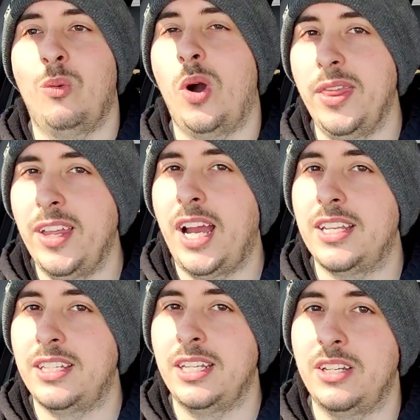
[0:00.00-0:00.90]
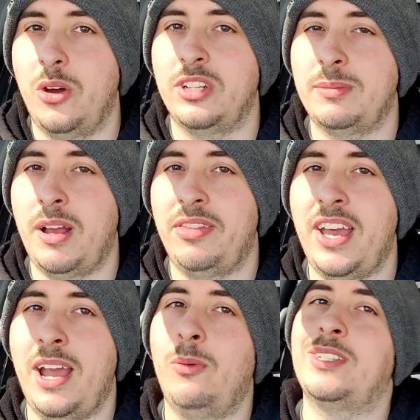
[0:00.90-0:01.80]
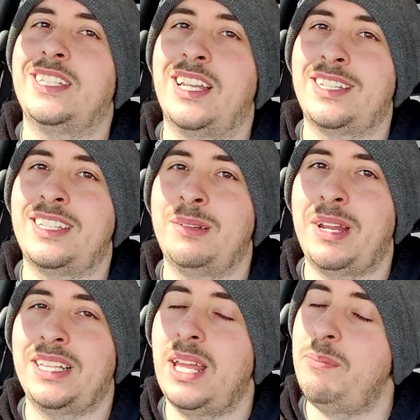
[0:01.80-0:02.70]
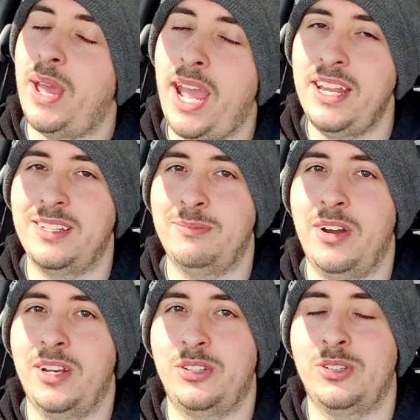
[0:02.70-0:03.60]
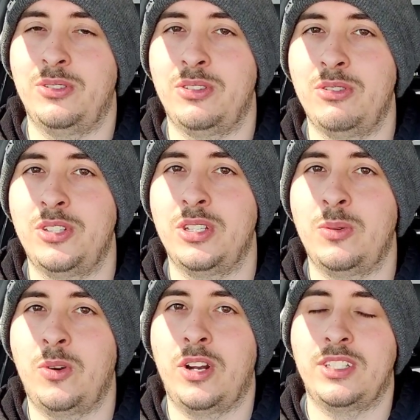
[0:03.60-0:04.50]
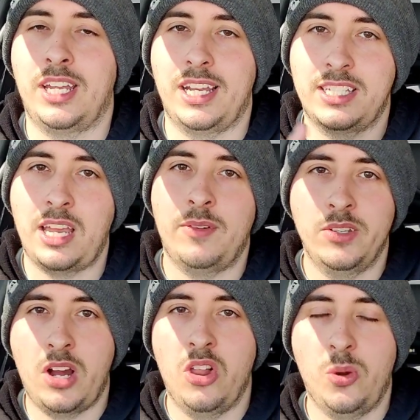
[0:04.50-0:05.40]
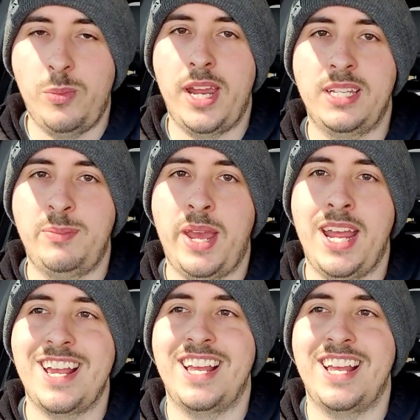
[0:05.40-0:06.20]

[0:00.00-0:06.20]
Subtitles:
One thing I did notice about that was it doesn't seem like they pay as much. So usually where it's like a $7 base pay,